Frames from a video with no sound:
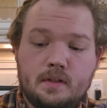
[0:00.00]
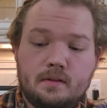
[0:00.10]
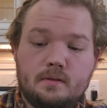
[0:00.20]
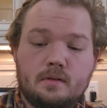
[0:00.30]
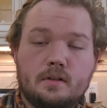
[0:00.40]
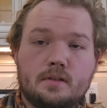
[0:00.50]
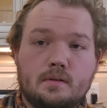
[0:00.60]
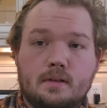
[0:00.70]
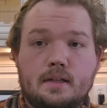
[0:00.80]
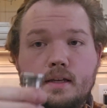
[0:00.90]
You'll also
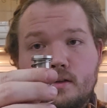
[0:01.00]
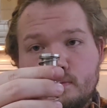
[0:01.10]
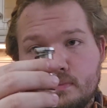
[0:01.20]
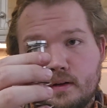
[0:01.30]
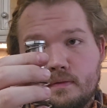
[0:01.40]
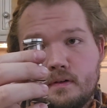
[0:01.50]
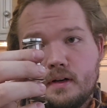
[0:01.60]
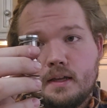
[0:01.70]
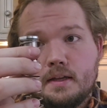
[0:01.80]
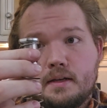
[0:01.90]
get a new buffer
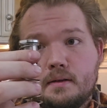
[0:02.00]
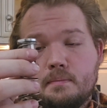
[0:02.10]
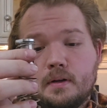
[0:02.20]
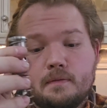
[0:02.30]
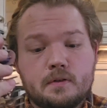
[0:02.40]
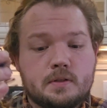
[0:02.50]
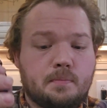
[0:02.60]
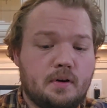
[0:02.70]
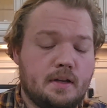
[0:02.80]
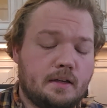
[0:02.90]
and buffer
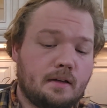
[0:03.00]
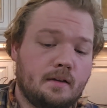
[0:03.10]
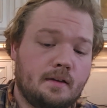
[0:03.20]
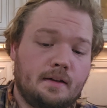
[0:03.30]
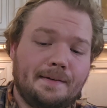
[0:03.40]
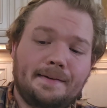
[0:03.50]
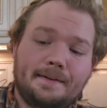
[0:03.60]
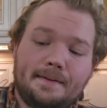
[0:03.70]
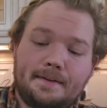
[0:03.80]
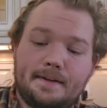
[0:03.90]
spring.
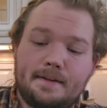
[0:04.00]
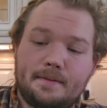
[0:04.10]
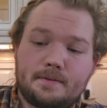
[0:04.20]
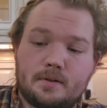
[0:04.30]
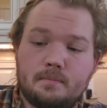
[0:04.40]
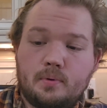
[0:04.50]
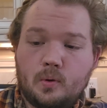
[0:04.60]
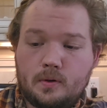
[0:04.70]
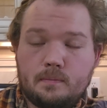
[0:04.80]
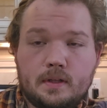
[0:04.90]
Those are
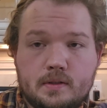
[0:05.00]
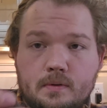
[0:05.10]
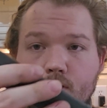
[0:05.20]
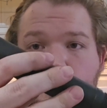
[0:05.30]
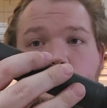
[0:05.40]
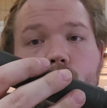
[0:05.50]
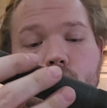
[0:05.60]
important because we're going to a